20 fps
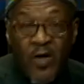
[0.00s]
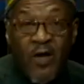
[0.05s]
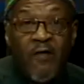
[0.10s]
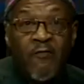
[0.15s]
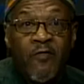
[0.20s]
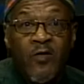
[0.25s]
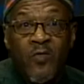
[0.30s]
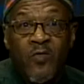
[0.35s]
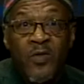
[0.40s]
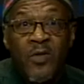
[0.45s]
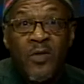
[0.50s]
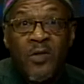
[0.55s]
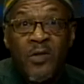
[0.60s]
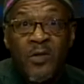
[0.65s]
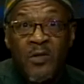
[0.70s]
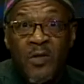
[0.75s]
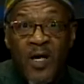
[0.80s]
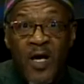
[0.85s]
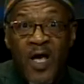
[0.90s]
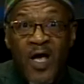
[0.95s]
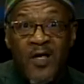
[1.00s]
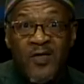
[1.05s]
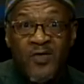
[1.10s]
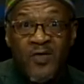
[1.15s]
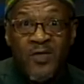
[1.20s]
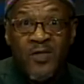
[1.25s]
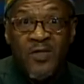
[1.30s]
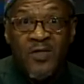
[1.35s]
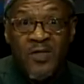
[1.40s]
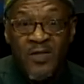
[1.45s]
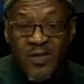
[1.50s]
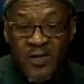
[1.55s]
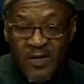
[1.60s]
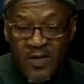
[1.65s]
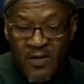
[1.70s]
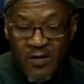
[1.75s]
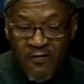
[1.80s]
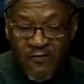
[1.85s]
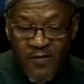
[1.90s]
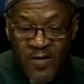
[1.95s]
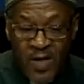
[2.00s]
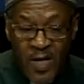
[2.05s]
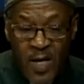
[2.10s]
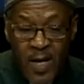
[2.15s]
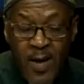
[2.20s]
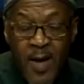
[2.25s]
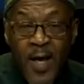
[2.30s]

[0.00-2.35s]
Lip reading: every week here at CCTV.